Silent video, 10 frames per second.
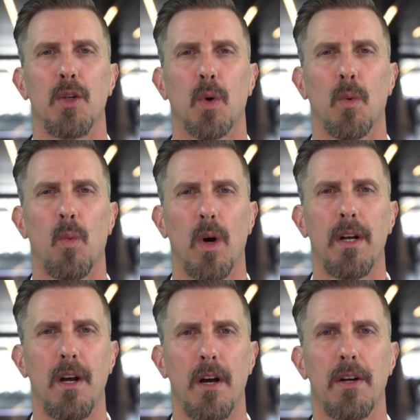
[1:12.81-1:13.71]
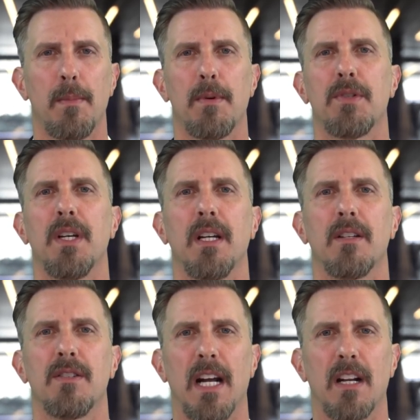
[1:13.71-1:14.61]
Your
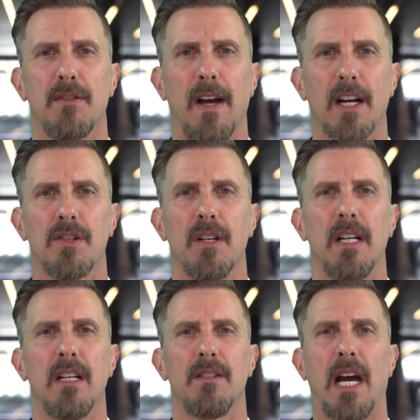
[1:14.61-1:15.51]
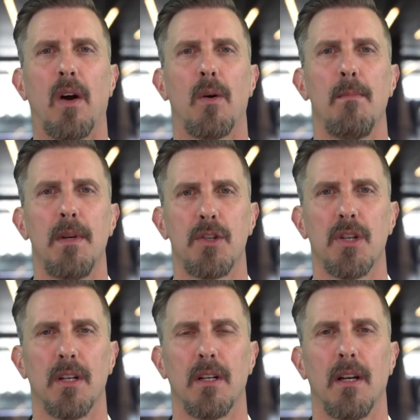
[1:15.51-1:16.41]
100% satisfaction is our
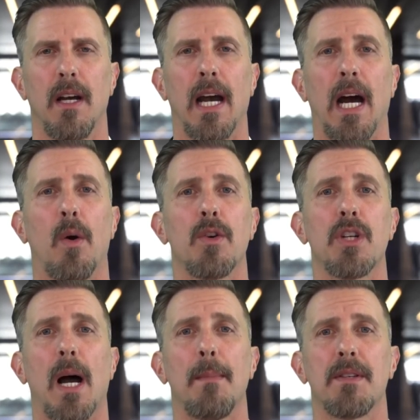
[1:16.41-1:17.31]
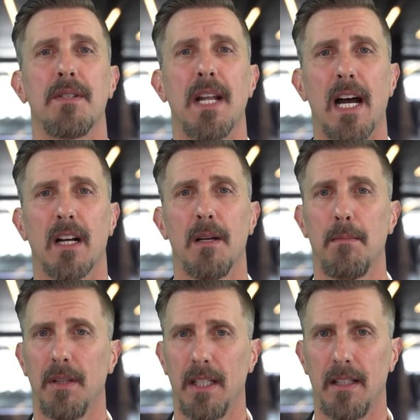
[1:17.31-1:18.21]
mission. Our job is not
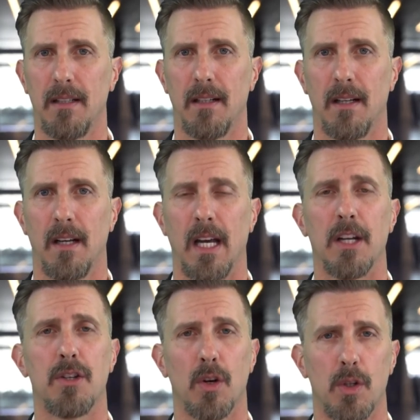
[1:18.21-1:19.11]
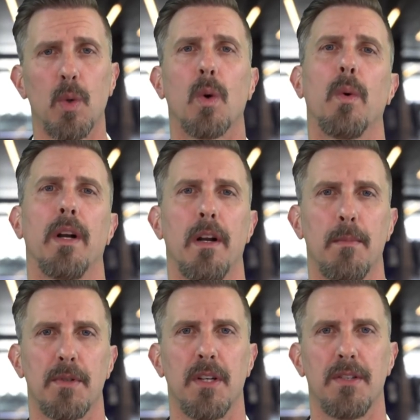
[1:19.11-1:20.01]
complete until you are
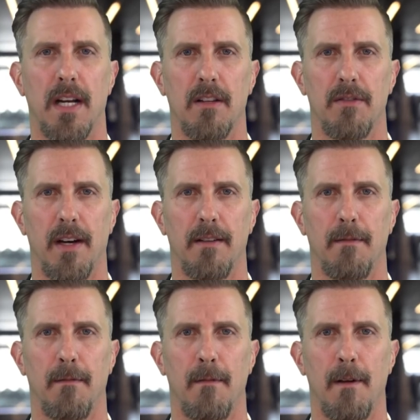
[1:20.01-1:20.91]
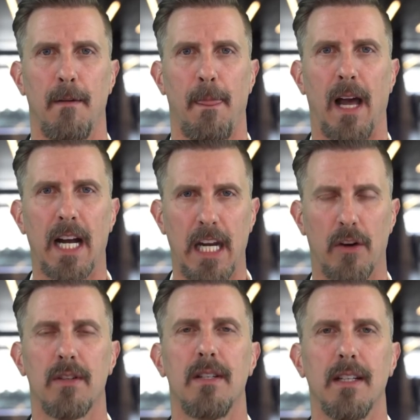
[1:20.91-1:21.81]
100% satisfied. I
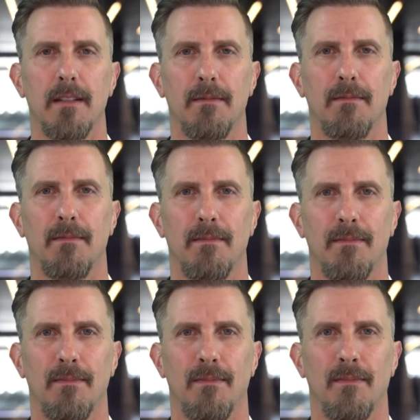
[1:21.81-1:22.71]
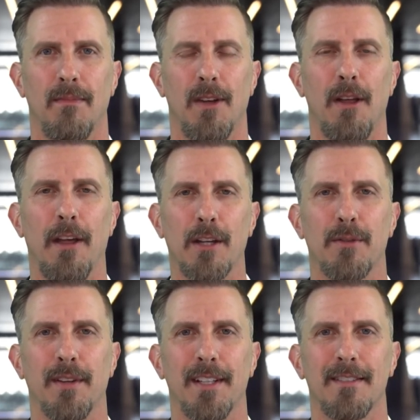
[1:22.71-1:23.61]
guarantee it. Thanks
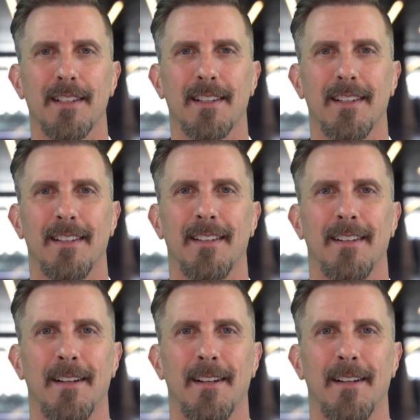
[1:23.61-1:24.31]
for listening.